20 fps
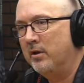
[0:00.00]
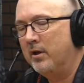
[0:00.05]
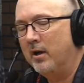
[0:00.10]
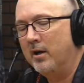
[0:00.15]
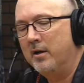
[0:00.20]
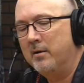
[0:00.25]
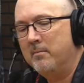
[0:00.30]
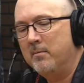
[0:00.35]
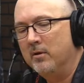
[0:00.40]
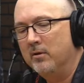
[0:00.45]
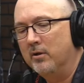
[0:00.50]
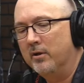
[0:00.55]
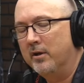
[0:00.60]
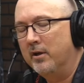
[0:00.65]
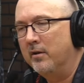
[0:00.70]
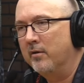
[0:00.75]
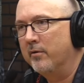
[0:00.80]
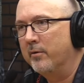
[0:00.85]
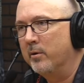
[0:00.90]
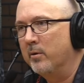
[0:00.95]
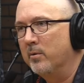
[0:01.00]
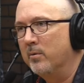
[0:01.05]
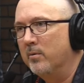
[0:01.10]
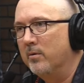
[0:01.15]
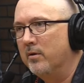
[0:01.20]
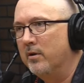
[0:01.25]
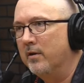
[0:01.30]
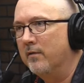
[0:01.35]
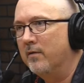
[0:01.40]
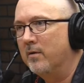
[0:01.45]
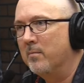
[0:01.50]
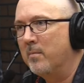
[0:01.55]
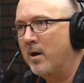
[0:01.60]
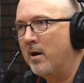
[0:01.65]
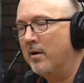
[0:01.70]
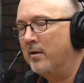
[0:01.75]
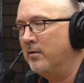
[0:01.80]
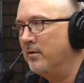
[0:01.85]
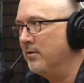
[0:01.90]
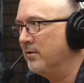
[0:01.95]
time looking through different
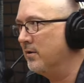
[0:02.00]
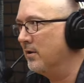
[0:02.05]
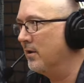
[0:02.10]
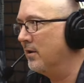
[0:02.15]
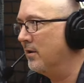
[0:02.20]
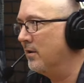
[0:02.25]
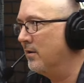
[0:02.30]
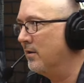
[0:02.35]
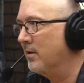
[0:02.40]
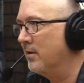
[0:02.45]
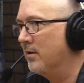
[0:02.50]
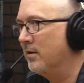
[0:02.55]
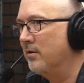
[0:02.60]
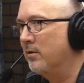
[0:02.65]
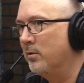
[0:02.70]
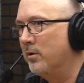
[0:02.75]
models and uh,